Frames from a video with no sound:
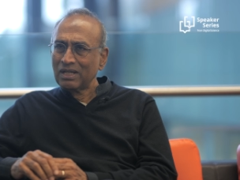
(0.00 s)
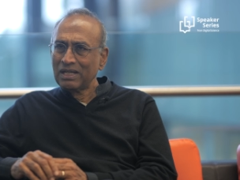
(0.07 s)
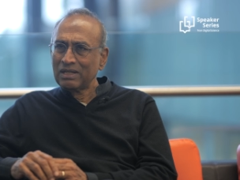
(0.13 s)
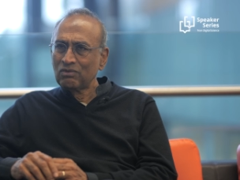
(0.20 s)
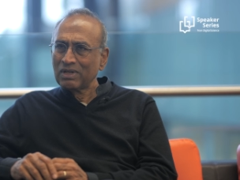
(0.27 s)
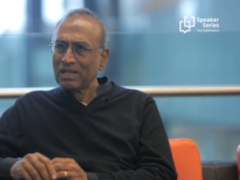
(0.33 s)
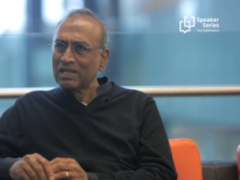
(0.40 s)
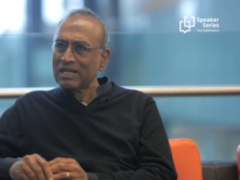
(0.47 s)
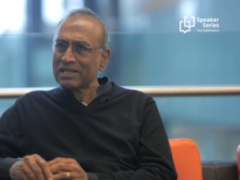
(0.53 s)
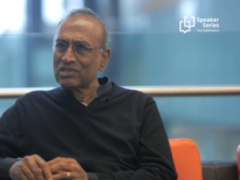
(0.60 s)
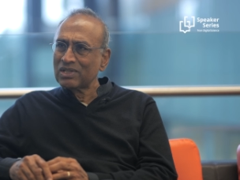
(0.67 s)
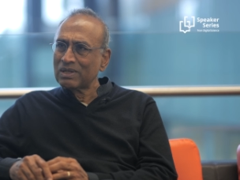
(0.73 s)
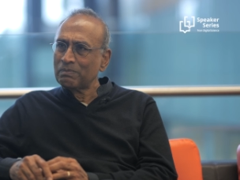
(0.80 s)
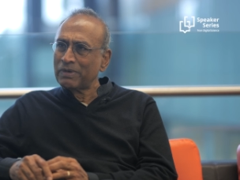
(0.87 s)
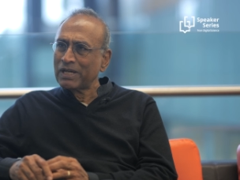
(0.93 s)
and
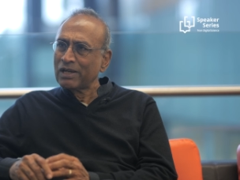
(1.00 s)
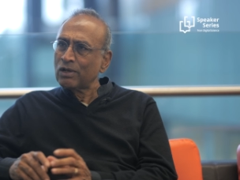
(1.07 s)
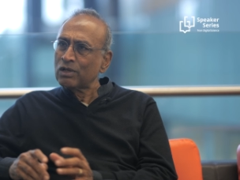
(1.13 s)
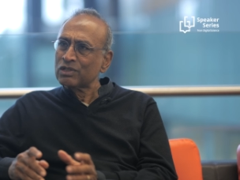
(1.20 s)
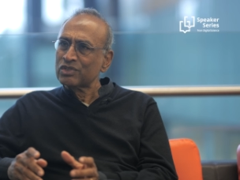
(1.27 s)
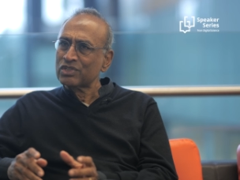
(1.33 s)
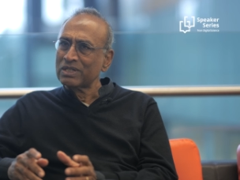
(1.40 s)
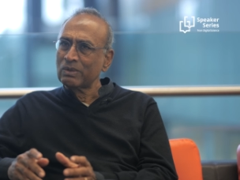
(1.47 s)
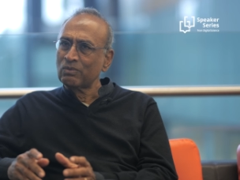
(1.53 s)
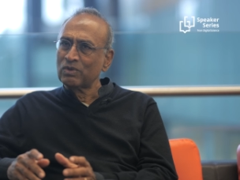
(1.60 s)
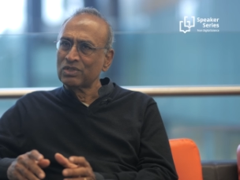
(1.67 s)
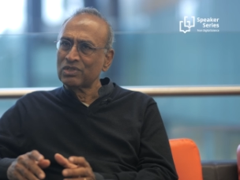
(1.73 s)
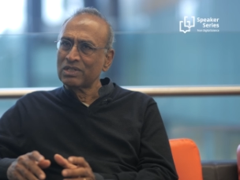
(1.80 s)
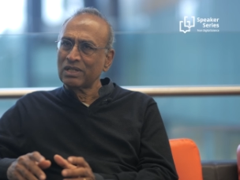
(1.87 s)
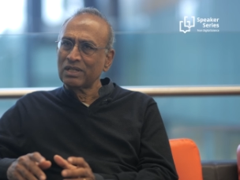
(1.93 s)
realized that biology
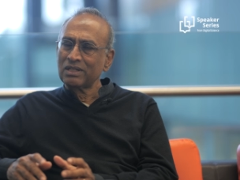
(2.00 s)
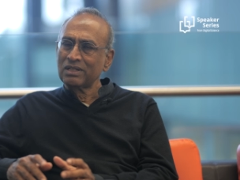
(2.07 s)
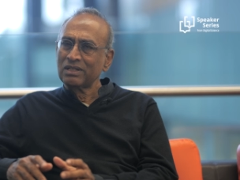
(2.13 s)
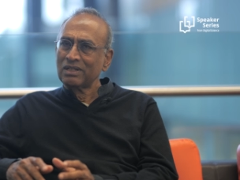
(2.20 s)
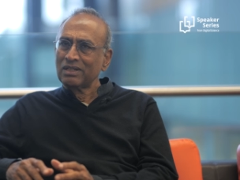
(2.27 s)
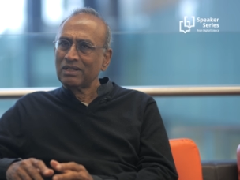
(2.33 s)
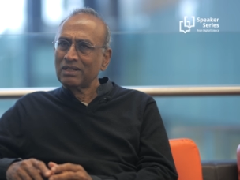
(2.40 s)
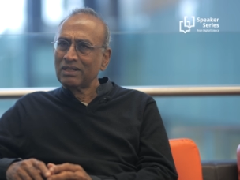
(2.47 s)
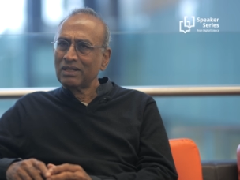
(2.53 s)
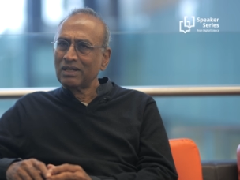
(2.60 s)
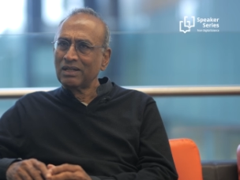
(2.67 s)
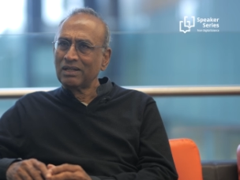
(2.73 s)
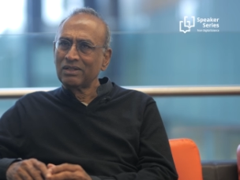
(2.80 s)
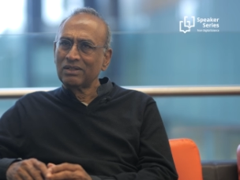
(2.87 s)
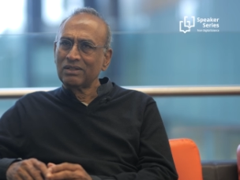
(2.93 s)
was in a,
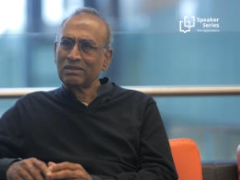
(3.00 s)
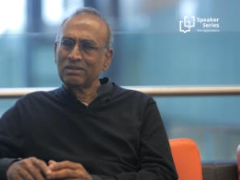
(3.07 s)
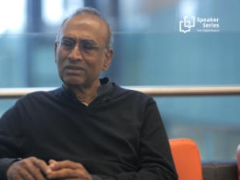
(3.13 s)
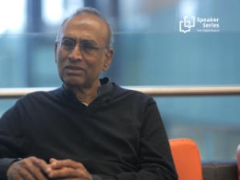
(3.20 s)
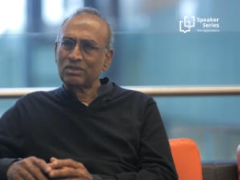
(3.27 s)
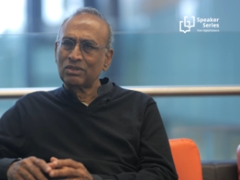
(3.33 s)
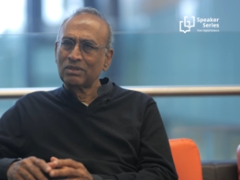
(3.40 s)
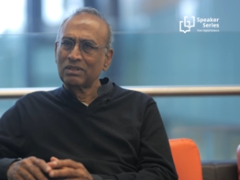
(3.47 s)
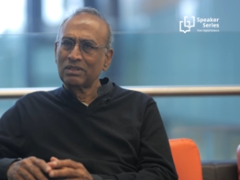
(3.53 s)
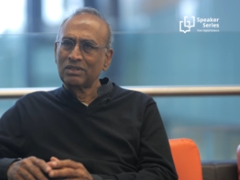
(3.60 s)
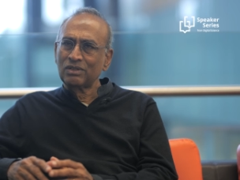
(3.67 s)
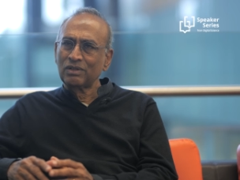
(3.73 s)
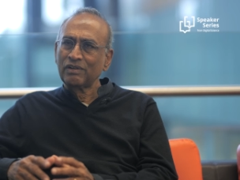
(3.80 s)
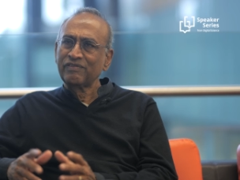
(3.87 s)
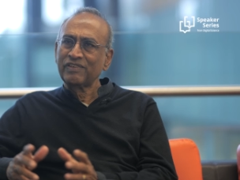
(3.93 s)
a, tr- a
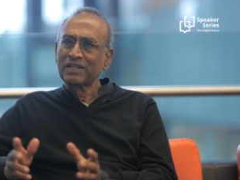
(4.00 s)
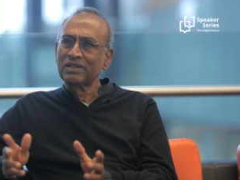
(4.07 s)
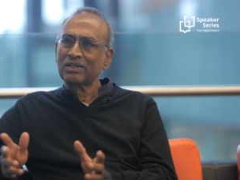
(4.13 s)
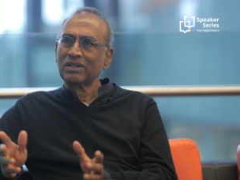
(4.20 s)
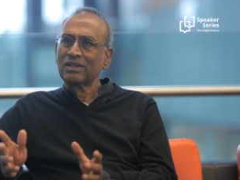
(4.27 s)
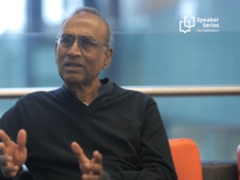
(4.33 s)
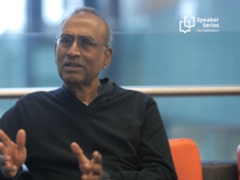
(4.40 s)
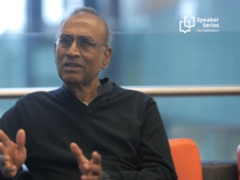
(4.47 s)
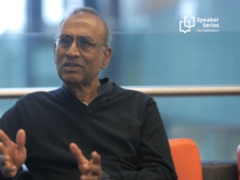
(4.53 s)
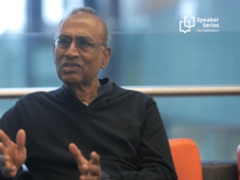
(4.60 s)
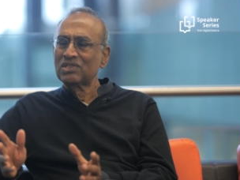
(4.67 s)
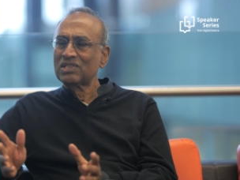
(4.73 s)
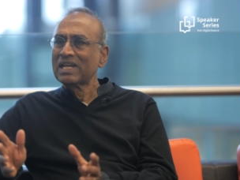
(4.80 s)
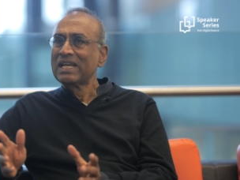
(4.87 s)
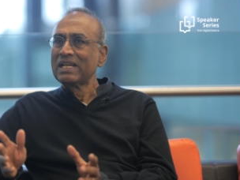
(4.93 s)
terrific
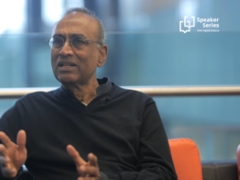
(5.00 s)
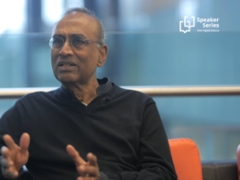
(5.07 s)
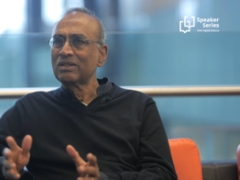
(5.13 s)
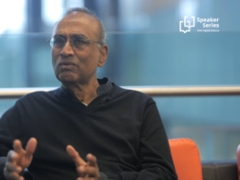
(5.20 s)
state.